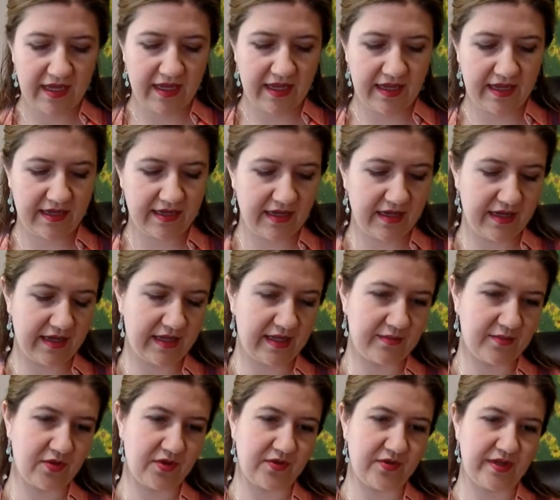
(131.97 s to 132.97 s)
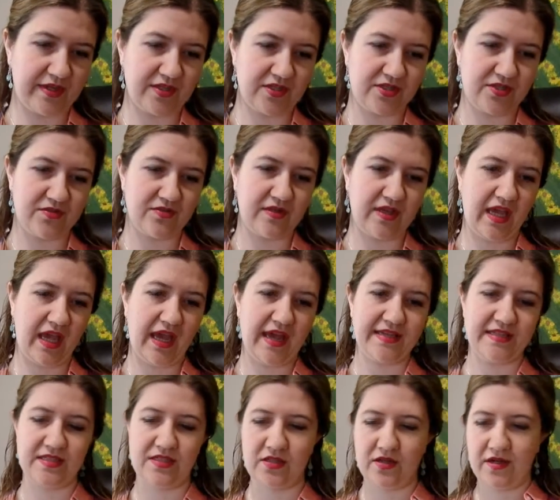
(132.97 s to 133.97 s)
and I am going to
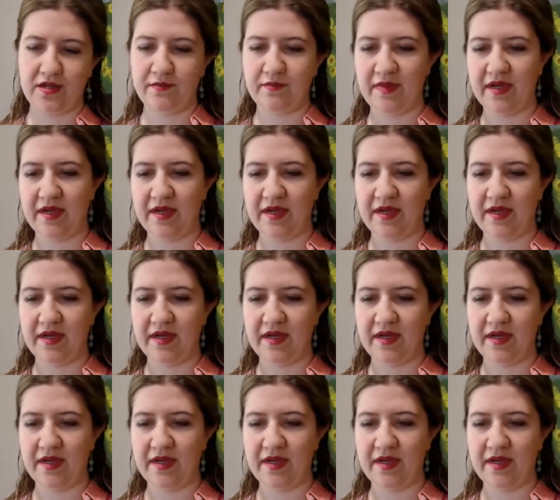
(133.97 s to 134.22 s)
cast on